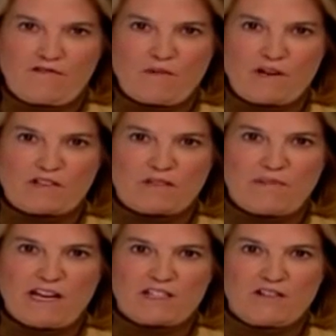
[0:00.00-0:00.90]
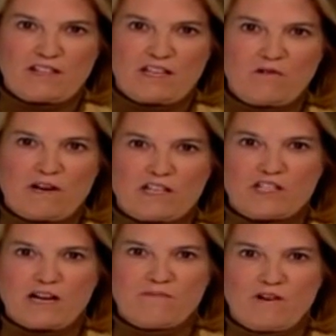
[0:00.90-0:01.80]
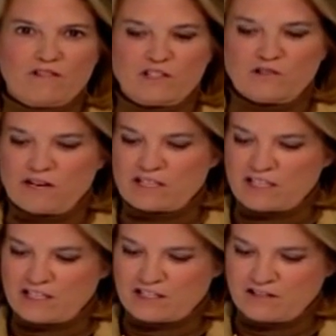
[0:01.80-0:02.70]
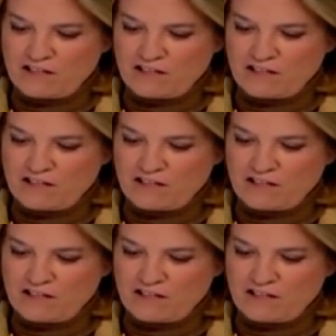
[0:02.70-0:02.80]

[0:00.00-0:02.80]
Former U.S. Ambassador to the UN, John Bolton, joins us.